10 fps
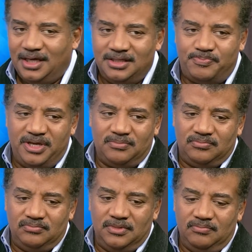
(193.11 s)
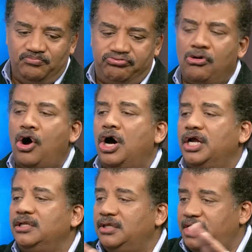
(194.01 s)
He's being
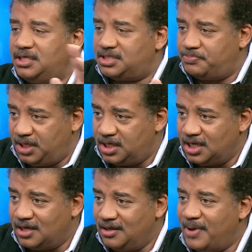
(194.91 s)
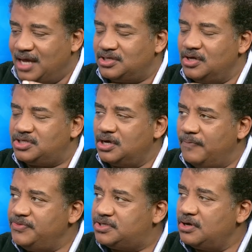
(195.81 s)
broadly speaking. Mm.
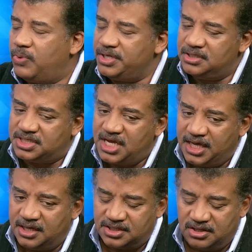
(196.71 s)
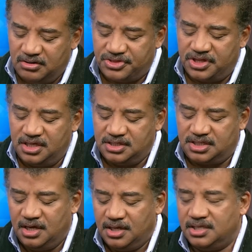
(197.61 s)
So, so what you say is there are things
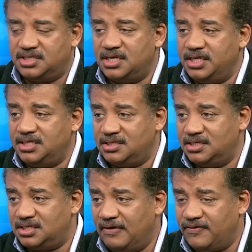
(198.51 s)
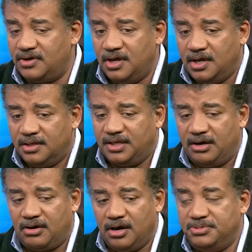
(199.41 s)
that science has discovered that
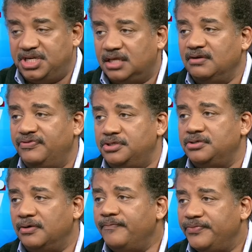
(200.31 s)
are objectively true.